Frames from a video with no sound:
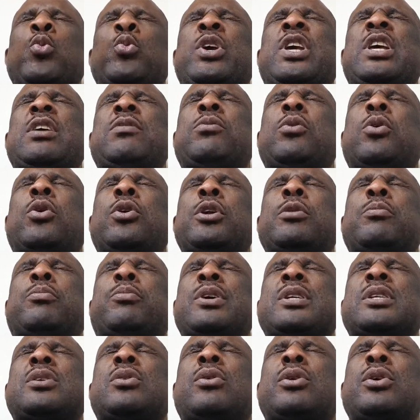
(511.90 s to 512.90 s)
We give you all the
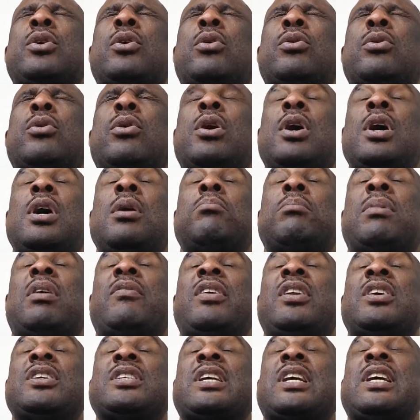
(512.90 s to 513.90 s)
praise, glory, honor.
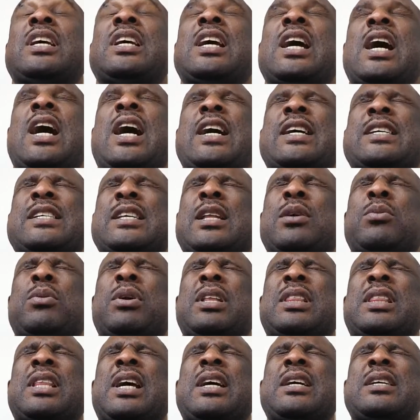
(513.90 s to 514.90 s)
Marvelous King, accept
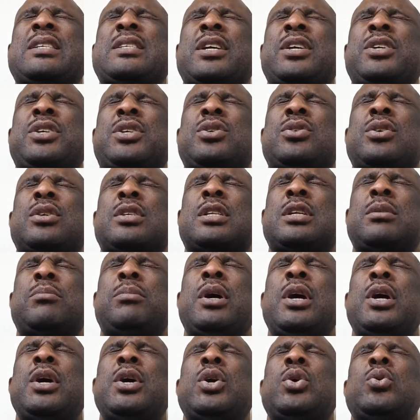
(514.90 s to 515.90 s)
our thanks in Jesus'
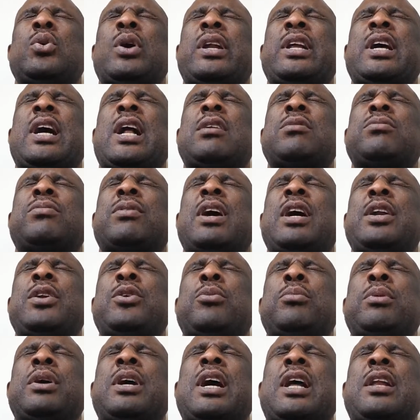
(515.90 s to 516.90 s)
name. You are the Alpha and
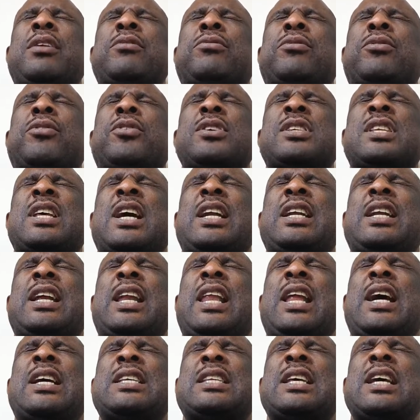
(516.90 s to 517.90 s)
the Omega, the first and the
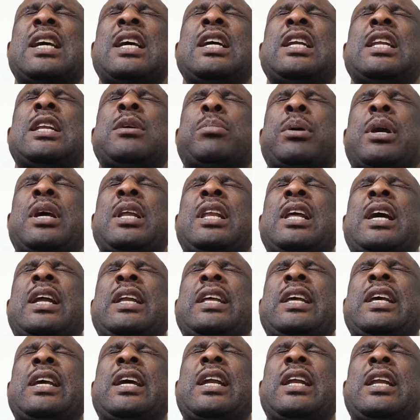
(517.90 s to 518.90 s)
last, the beginning
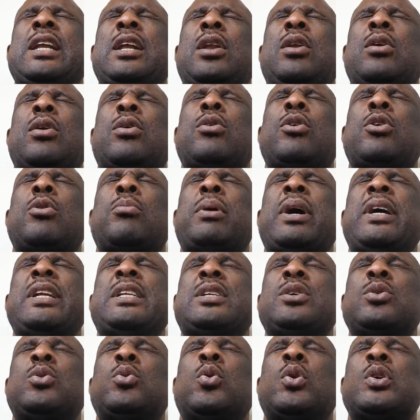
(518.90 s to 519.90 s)
and the end, the Lord God
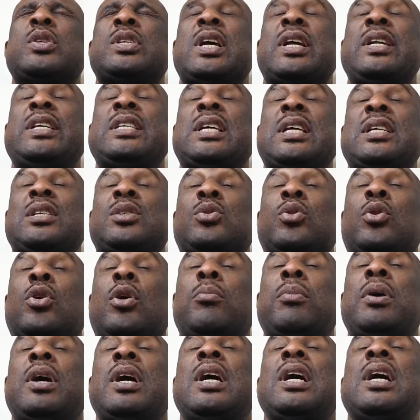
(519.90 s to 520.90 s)
Almighty, who was and is and is to
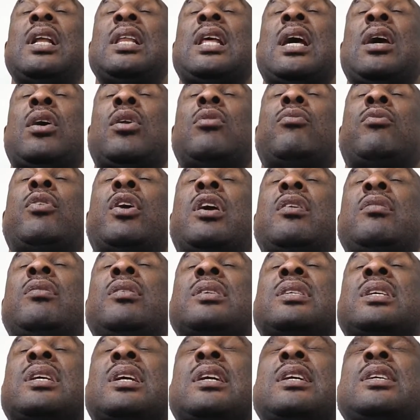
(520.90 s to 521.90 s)
come. Thank you for giving
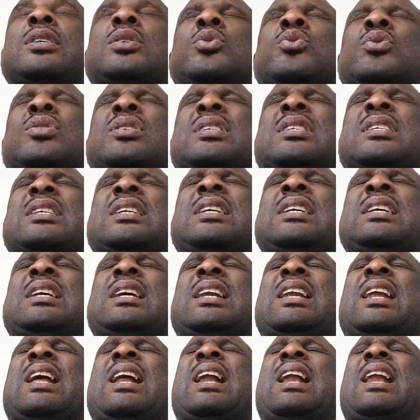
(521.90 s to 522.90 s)
us the grace to
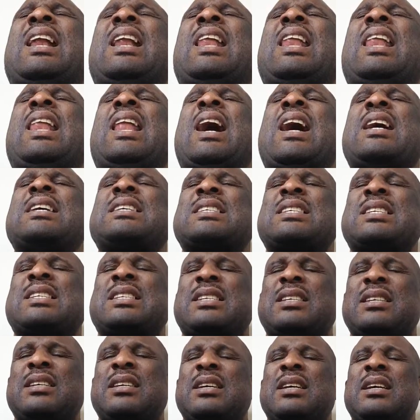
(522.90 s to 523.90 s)
see the
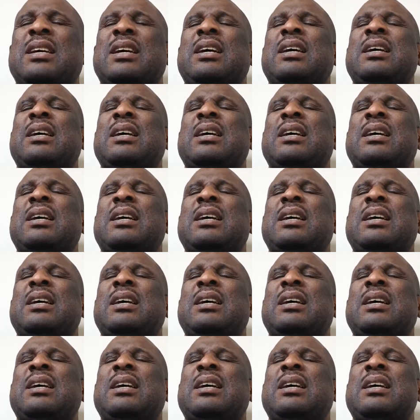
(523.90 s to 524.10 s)
last